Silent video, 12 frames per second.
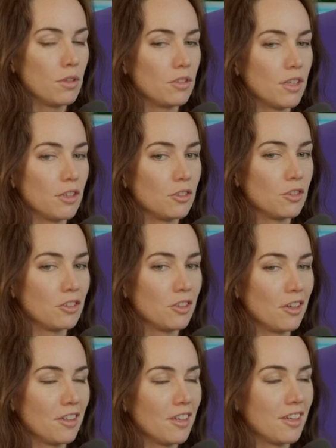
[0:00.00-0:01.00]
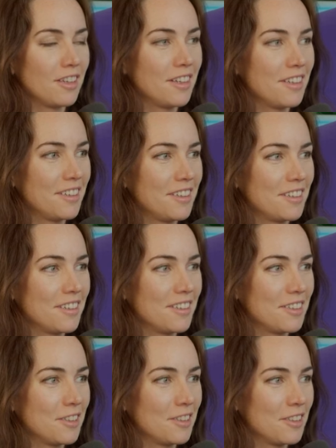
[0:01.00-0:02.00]
would it take to start that?
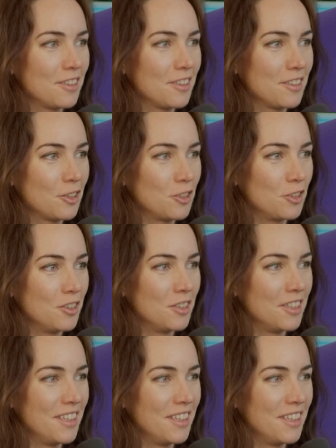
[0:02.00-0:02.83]
Could you?